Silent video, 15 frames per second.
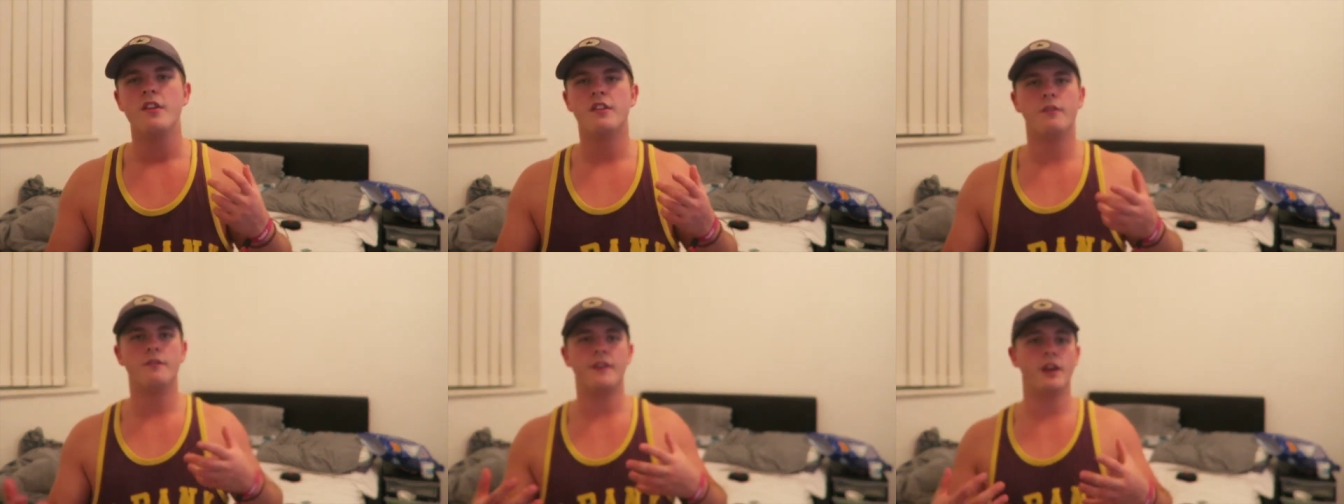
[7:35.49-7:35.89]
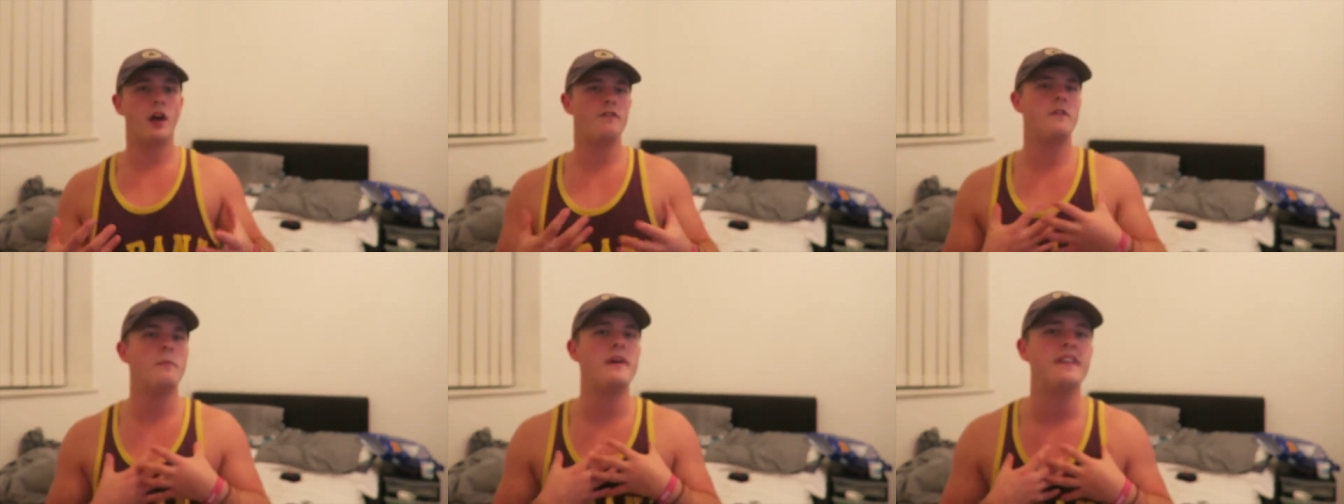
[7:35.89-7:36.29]
something
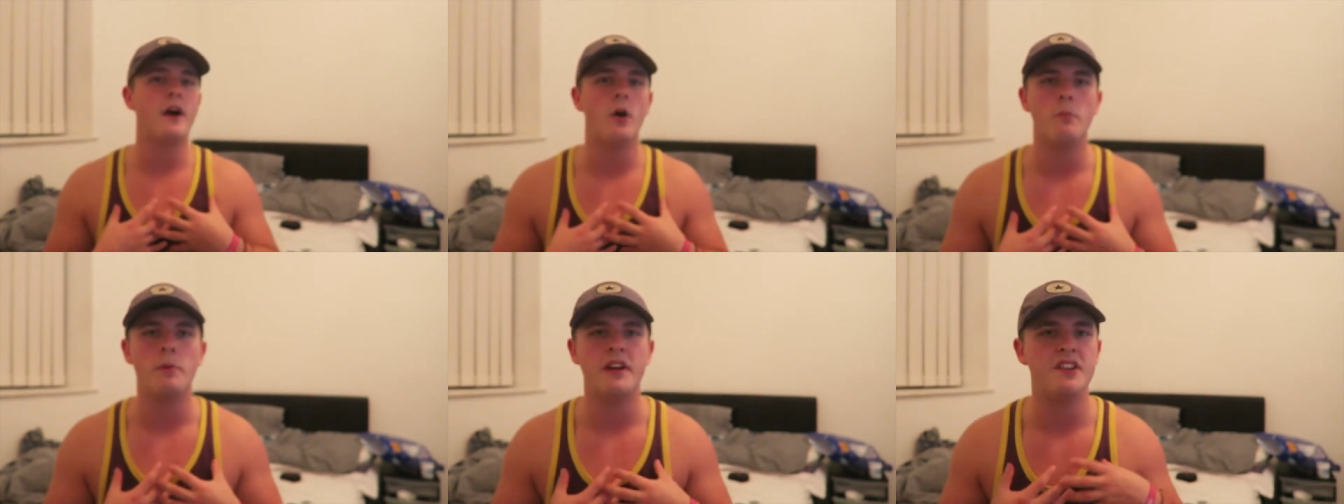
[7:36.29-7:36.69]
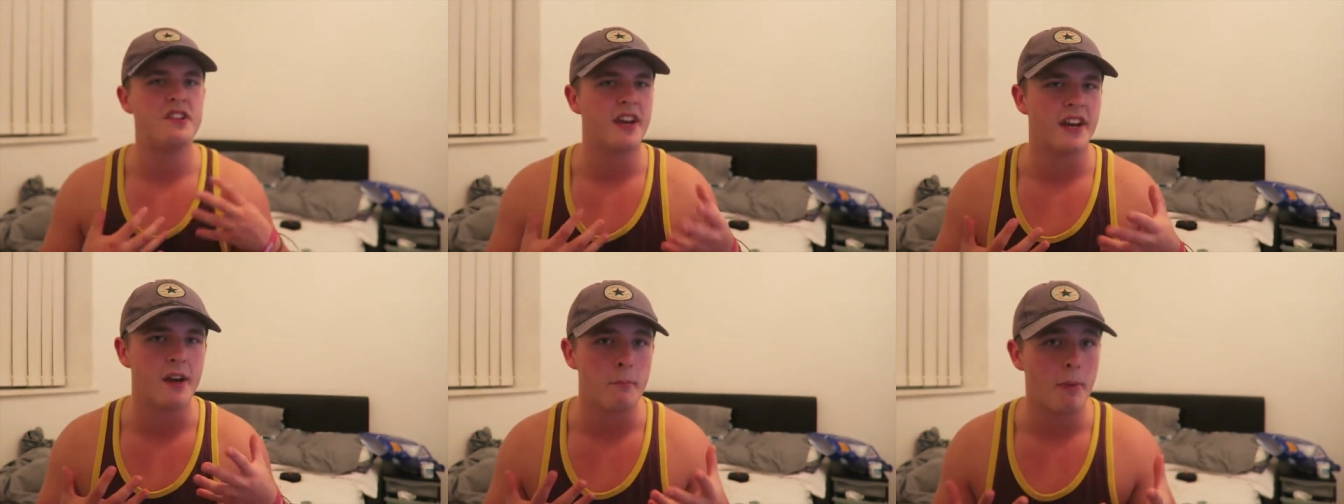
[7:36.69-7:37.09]
like, for me that would be
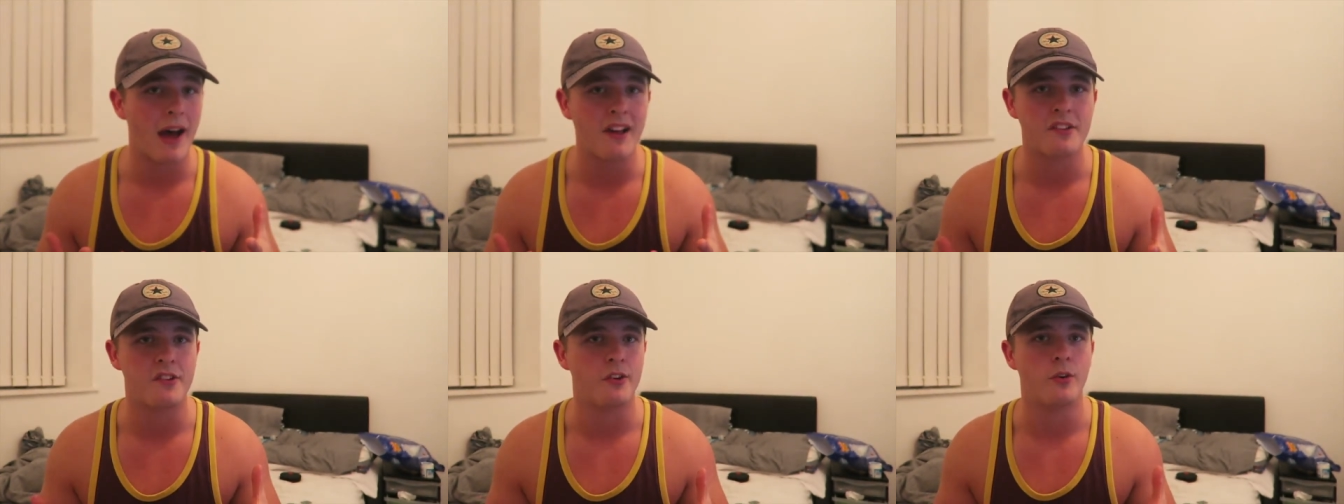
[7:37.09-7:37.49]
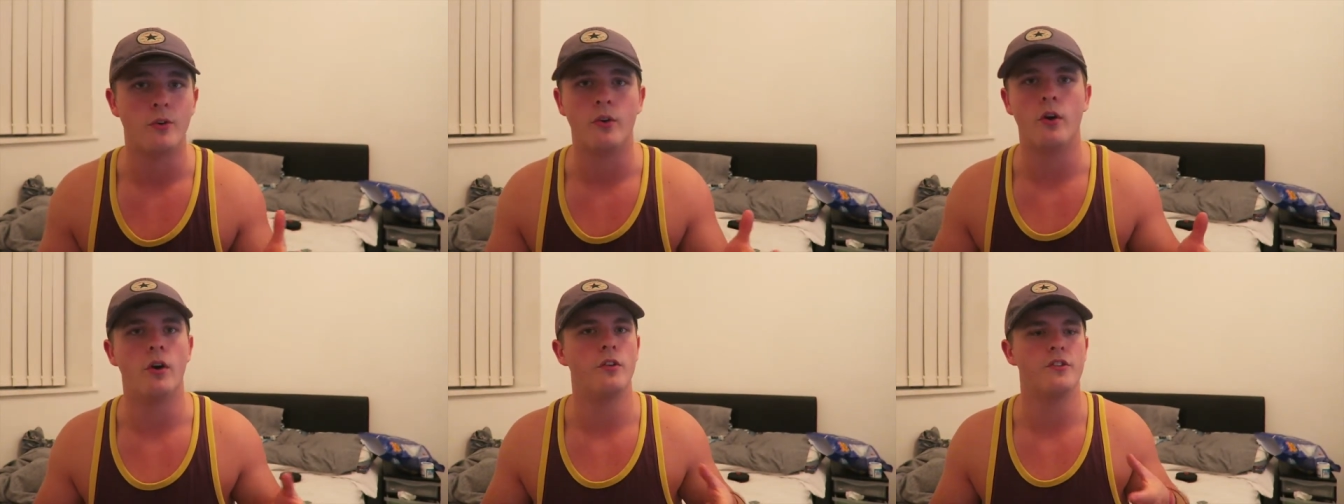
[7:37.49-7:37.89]
chicken and pasta
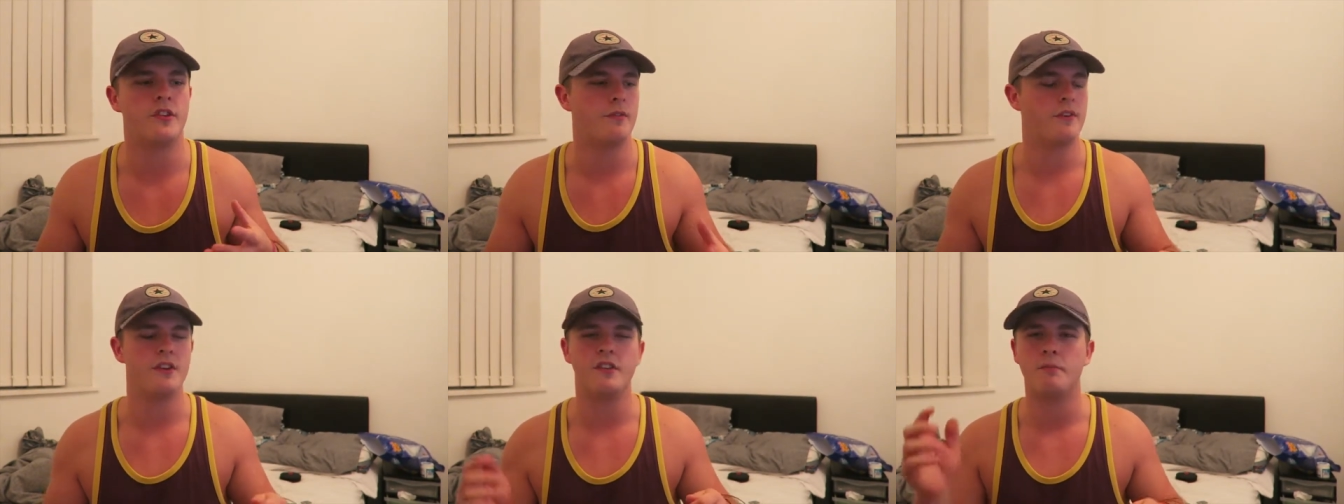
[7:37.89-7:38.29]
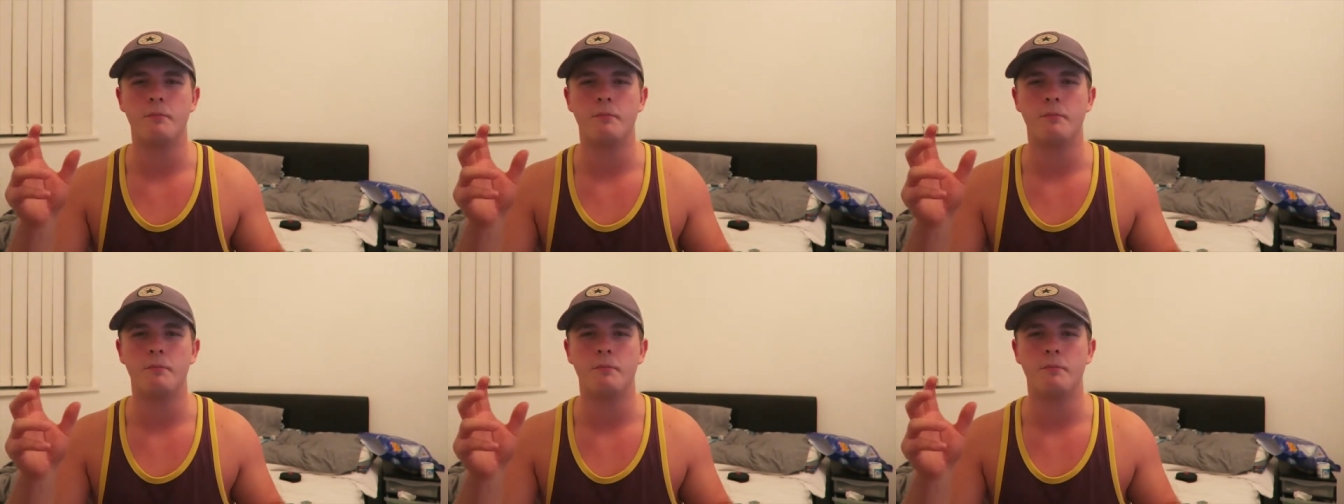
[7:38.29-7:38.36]
or, or something.